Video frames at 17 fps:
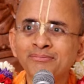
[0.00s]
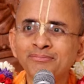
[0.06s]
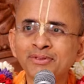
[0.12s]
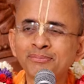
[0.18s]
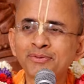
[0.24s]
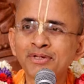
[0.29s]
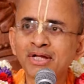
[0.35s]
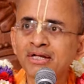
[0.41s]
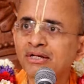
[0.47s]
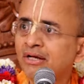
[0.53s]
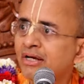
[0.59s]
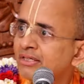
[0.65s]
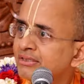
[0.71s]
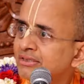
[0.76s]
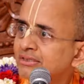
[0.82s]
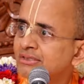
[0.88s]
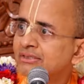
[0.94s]
Uh, people are
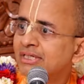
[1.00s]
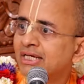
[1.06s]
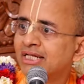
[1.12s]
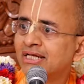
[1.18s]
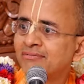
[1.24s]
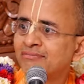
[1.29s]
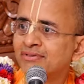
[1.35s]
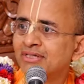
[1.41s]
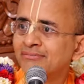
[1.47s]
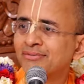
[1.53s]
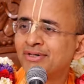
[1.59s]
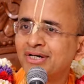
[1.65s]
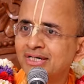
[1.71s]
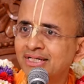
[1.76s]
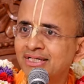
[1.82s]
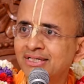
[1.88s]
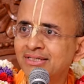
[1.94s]
not uh, getting up in the
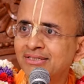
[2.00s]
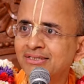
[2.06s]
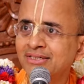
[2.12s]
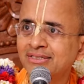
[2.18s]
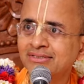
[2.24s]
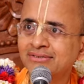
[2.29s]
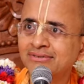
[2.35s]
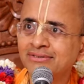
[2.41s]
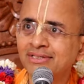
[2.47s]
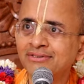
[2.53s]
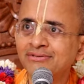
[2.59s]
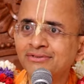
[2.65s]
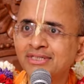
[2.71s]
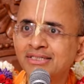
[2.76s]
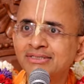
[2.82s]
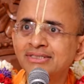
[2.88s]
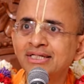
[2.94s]
morning and
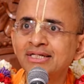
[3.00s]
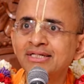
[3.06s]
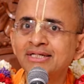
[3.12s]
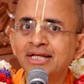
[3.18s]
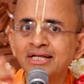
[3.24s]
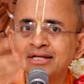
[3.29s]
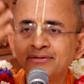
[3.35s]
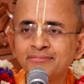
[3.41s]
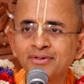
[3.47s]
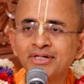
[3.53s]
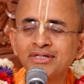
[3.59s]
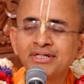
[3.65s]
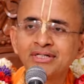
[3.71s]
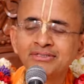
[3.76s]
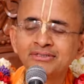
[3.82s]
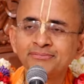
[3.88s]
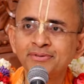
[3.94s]
enthusiastically taking
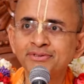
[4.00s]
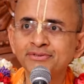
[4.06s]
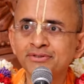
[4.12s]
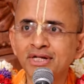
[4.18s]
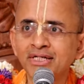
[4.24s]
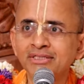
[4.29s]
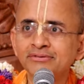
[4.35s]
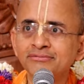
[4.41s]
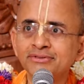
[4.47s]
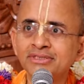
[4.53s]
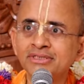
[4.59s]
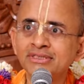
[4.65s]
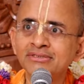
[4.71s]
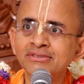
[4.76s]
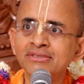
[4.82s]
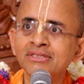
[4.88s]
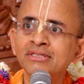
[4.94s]
part in spiritual
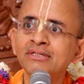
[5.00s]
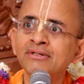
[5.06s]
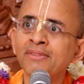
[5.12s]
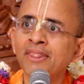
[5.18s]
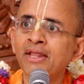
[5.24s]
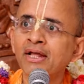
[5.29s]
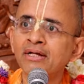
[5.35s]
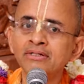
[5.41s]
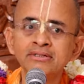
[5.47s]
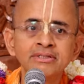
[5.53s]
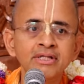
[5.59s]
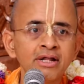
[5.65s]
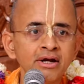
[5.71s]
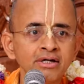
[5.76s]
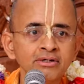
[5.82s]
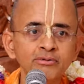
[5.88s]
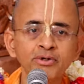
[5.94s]
activities. Uh,
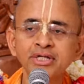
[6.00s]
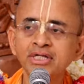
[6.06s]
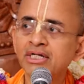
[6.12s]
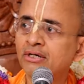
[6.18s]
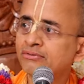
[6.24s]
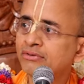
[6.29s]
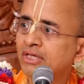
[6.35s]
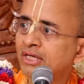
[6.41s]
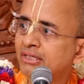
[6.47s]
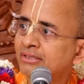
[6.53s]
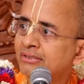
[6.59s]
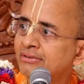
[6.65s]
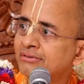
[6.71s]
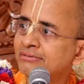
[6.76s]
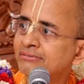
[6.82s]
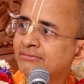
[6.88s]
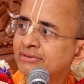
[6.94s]
they are not going out
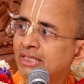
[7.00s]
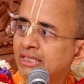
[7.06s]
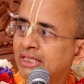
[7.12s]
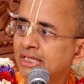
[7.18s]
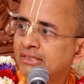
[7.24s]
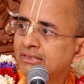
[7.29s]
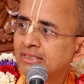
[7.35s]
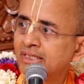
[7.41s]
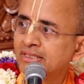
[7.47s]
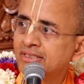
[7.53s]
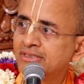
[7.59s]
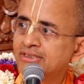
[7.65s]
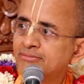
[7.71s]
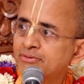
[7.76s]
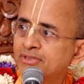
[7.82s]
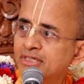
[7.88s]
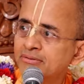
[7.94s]
on sankirtan
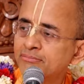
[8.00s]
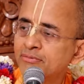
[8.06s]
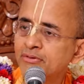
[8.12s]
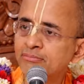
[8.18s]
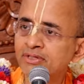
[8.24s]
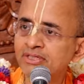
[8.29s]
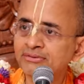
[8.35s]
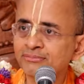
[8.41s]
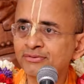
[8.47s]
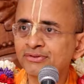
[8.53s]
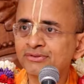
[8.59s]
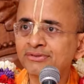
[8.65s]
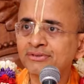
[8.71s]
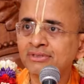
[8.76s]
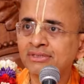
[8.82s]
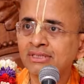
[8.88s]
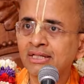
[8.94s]
distributing Prabhupada's
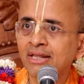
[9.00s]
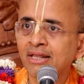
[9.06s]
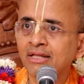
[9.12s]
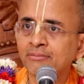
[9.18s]
books.